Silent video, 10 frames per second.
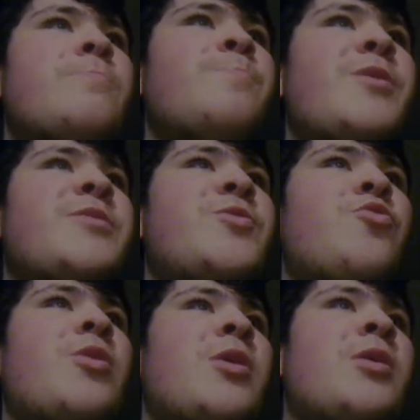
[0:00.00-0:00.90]
But
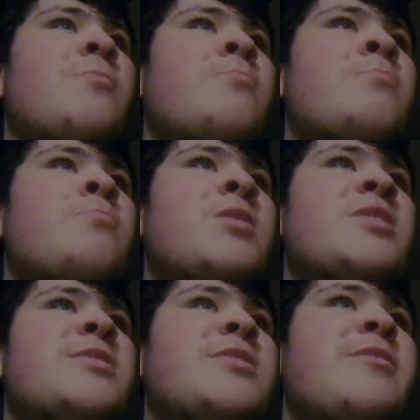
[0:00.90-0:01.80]
you're an
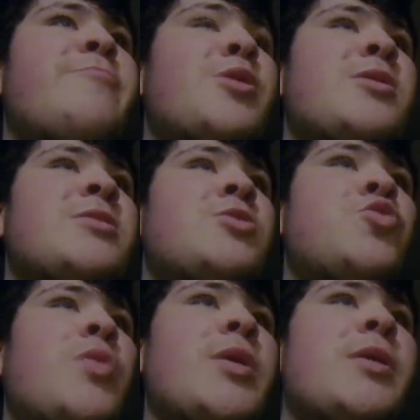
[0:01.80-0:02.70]
insignificant
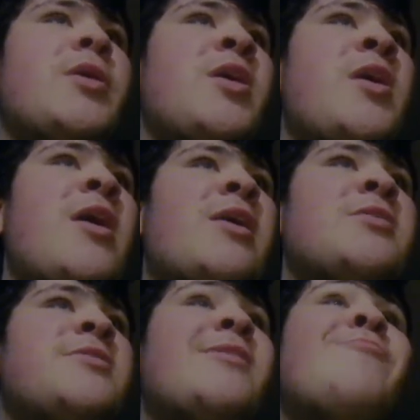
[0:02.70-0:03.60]
twig and
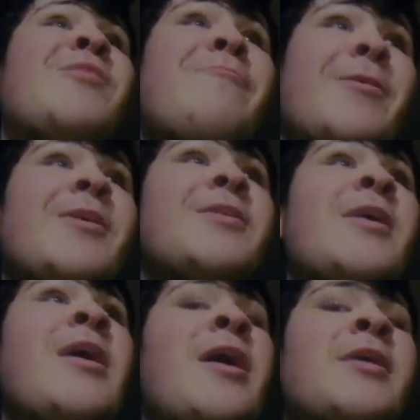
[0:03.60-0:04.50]
significant
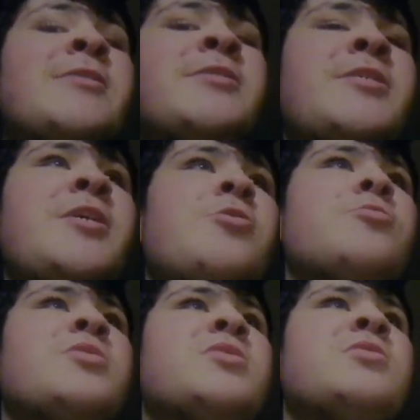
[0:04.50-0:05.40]

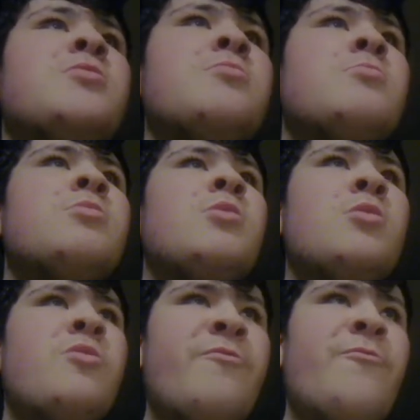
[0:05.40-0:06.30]
excuse
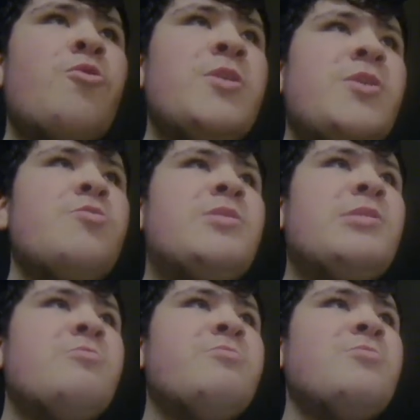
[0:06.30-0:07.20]
for
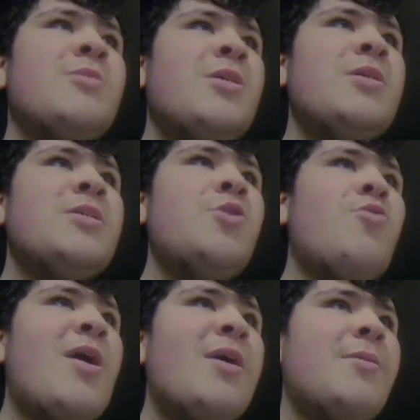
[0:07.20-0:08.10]
YouTube. You
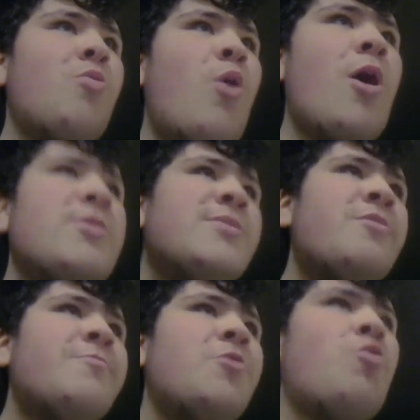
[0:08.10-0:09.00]
are the worst
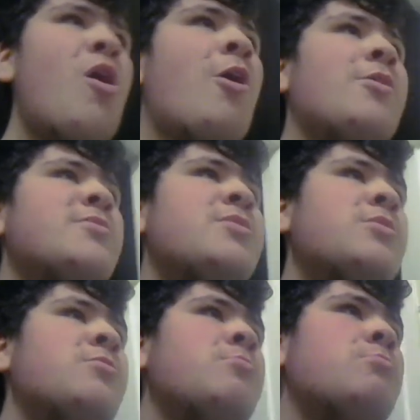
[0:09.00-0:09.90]
of the worst.